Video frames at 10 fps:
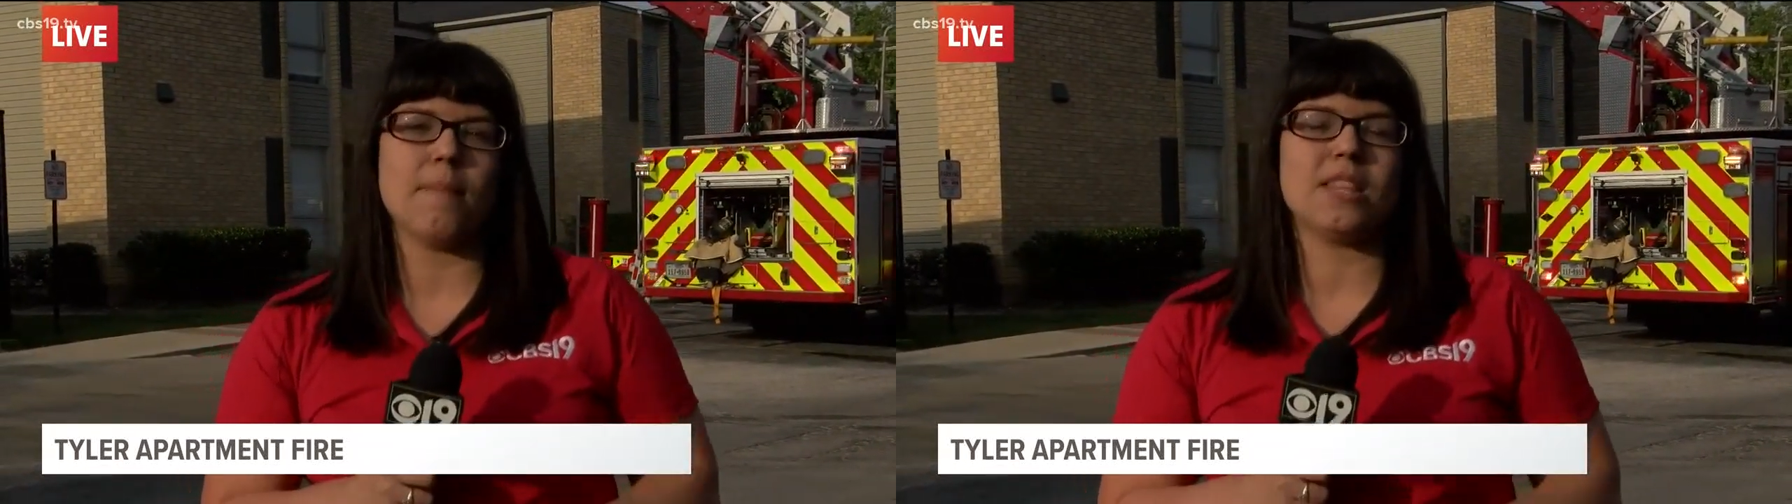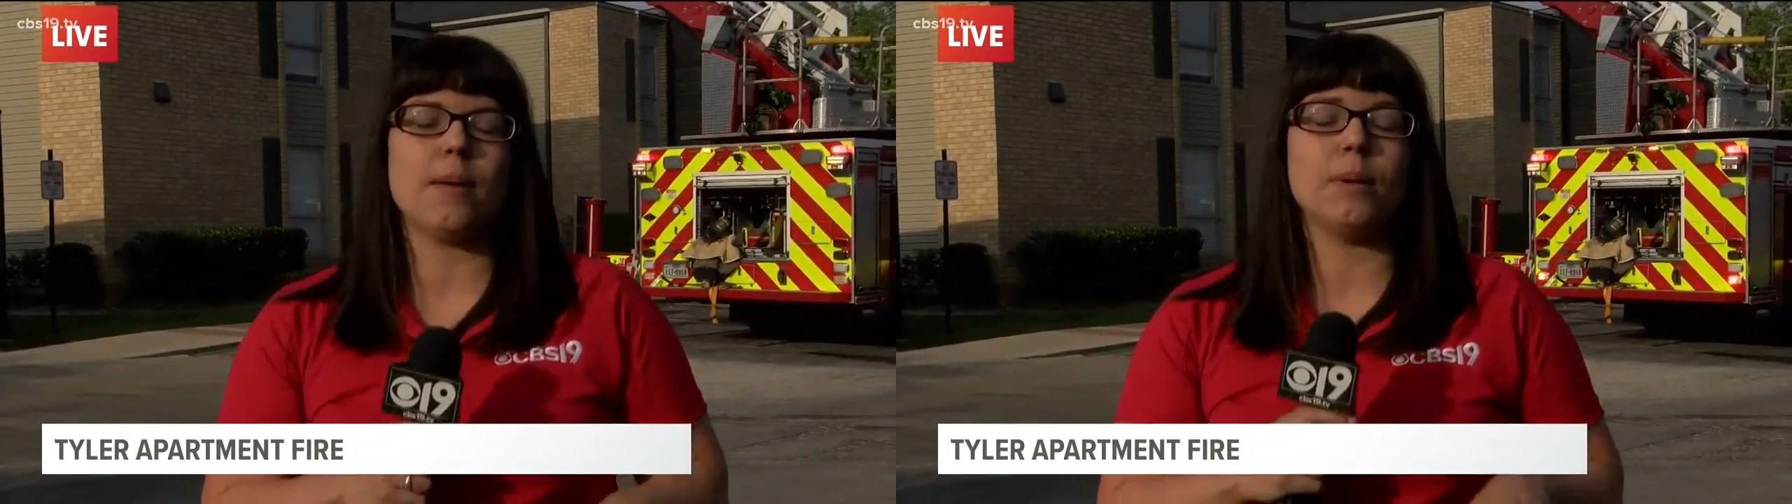
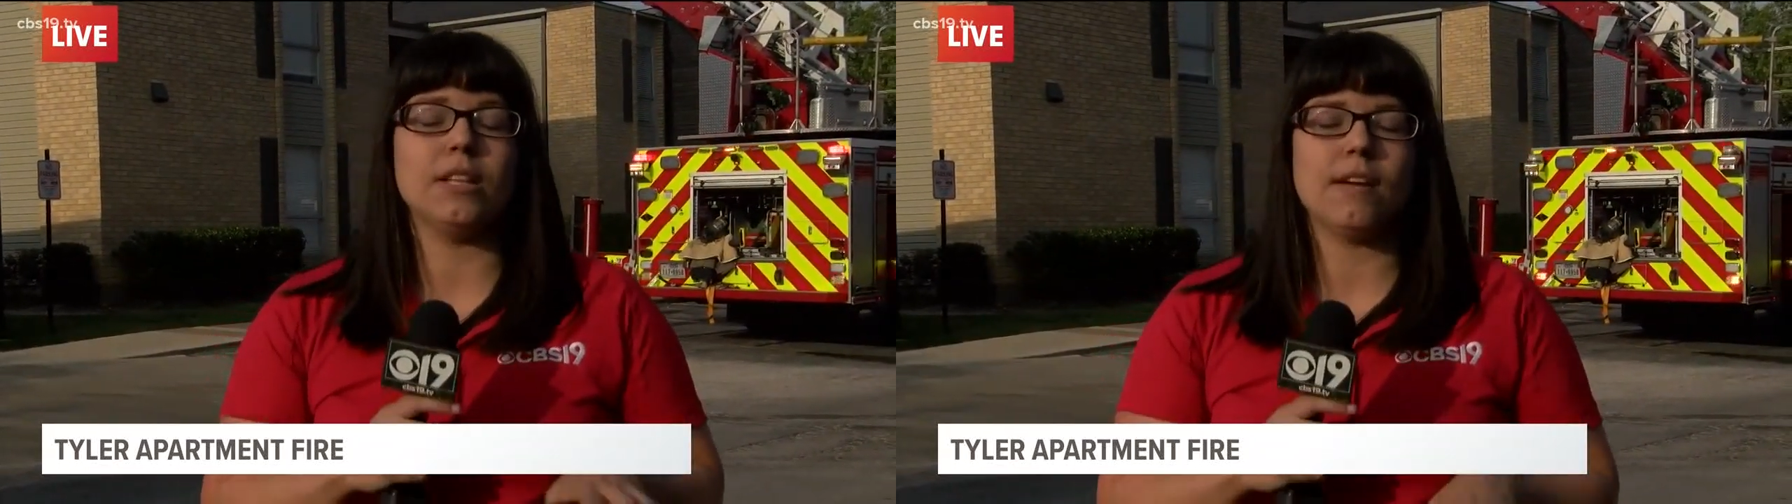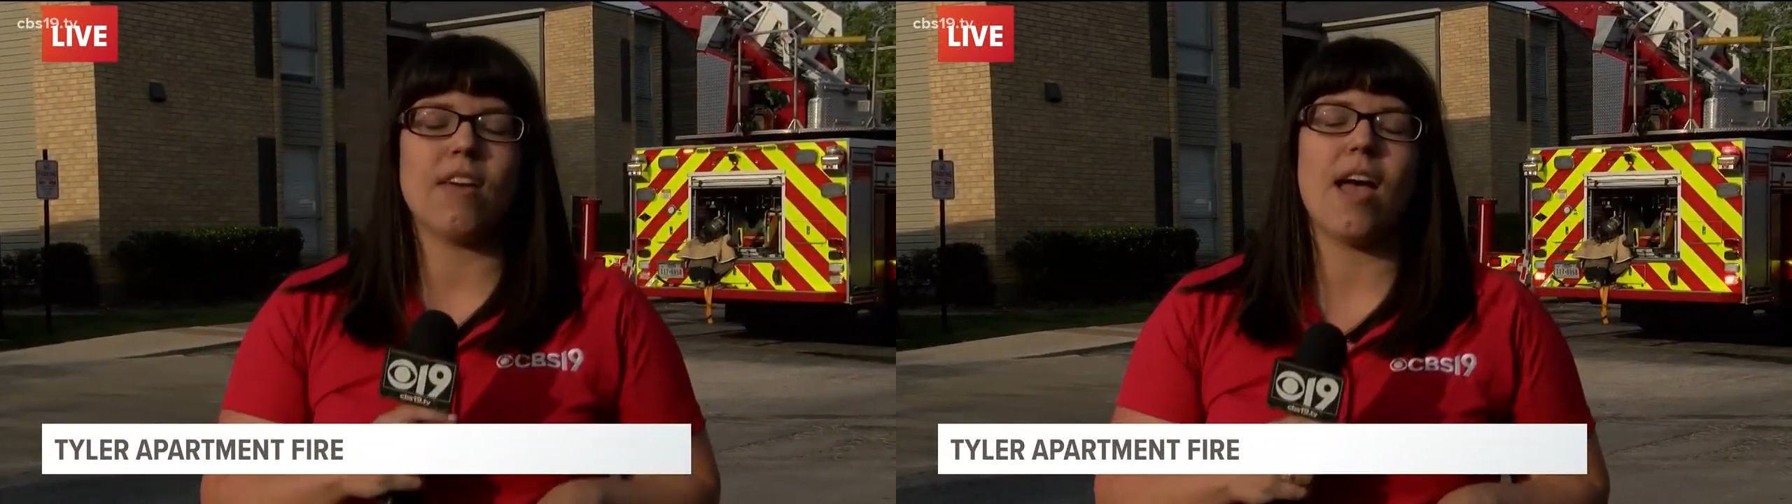but they
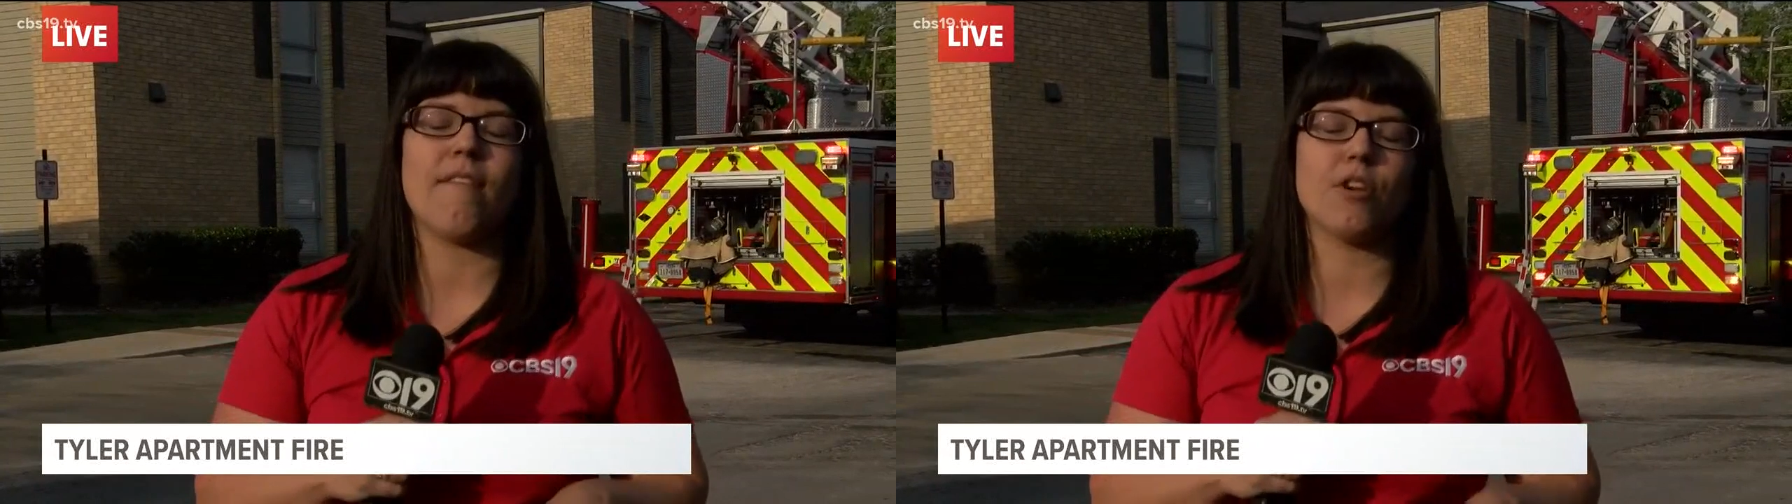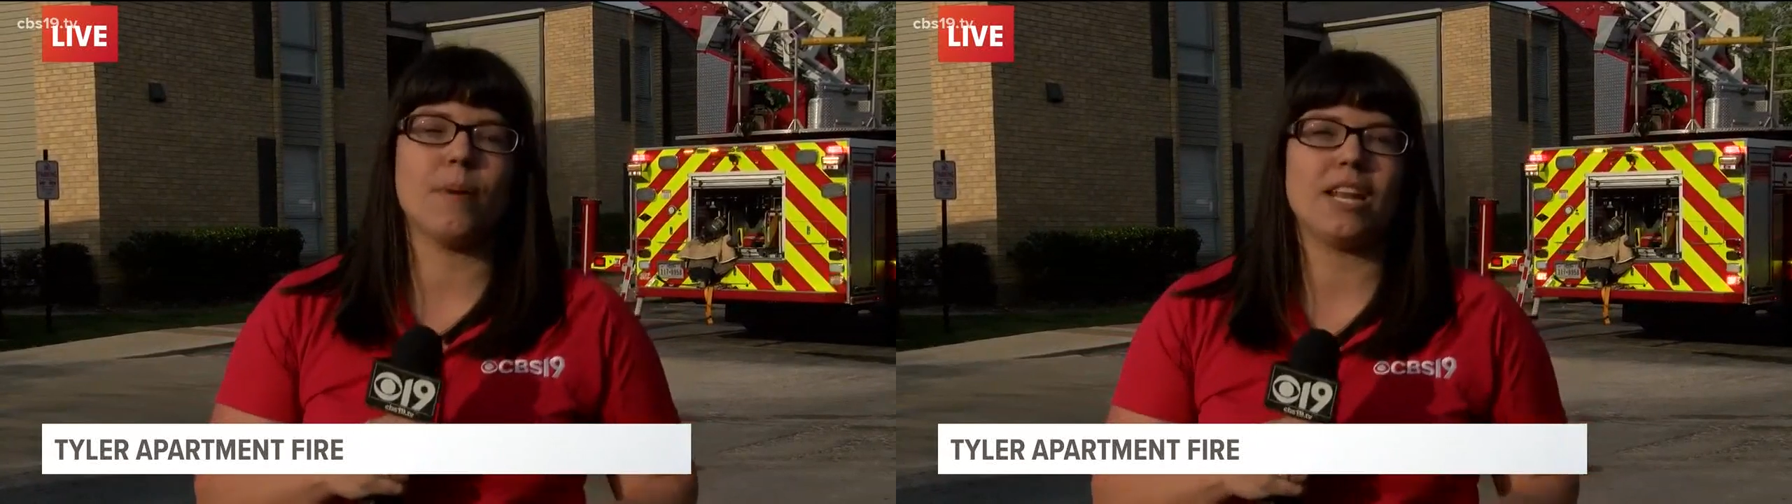believe that
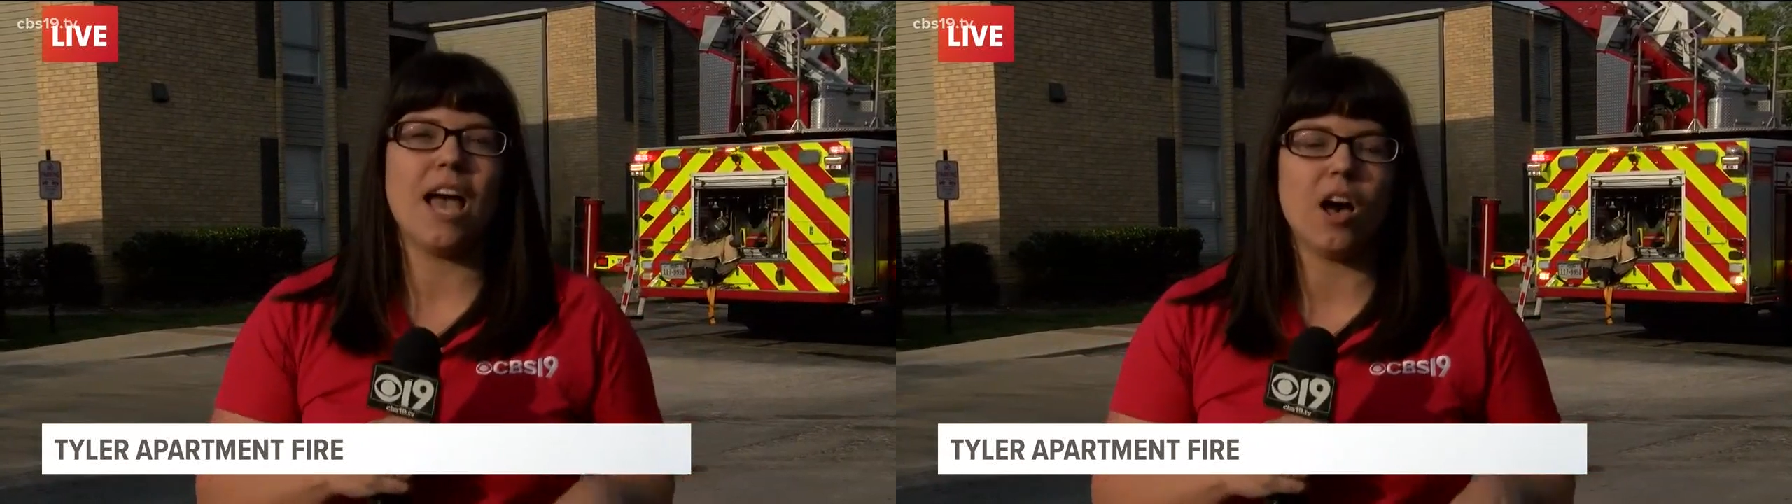everybody